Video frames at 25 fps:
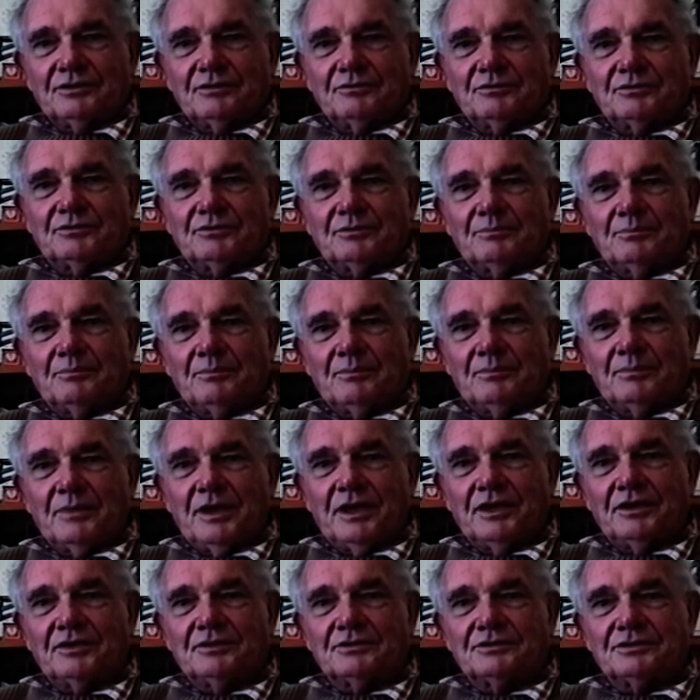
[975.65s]
There was some
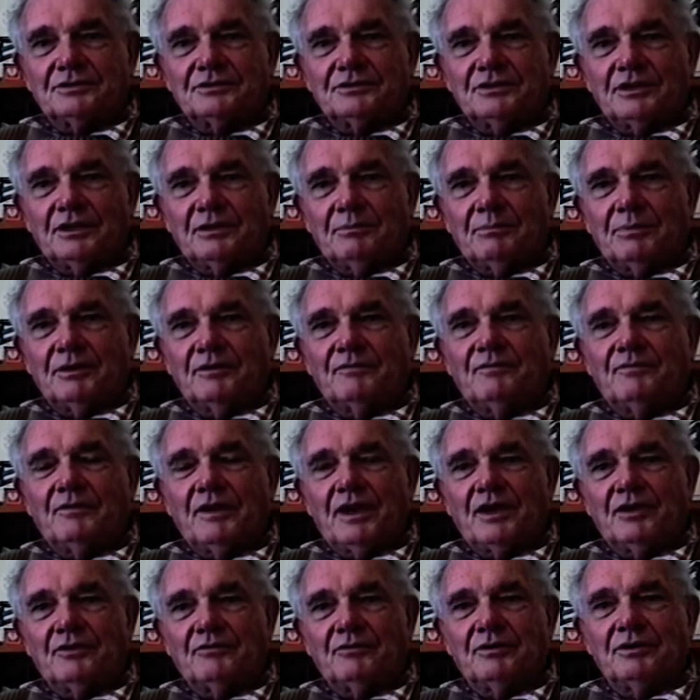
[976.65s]
Andersons had a big
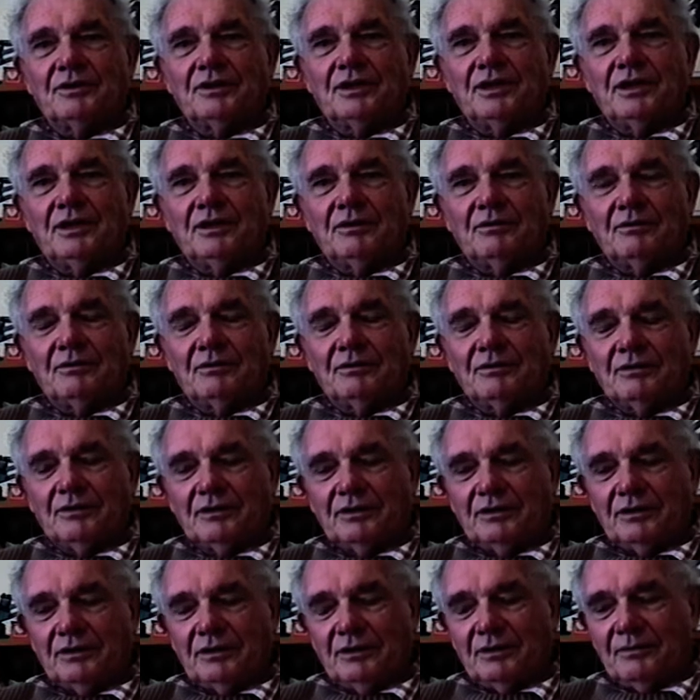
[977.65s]
foundry there, and
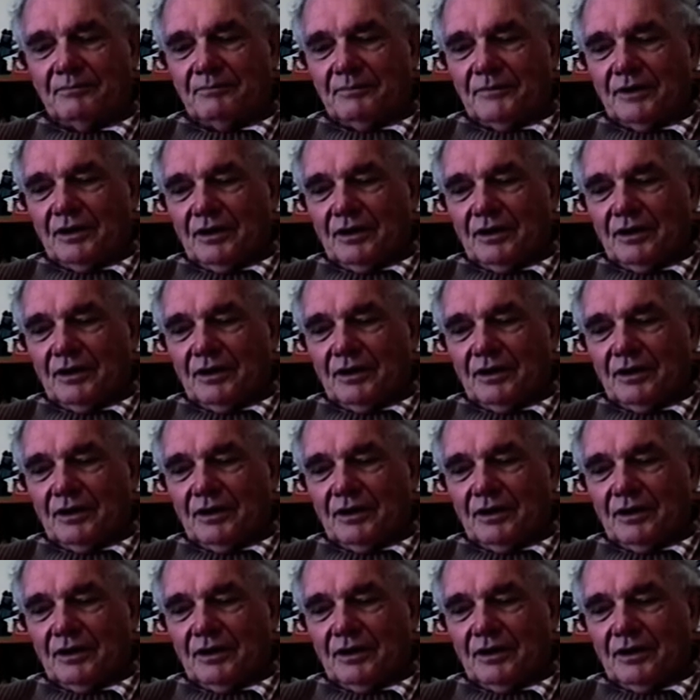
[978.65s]
the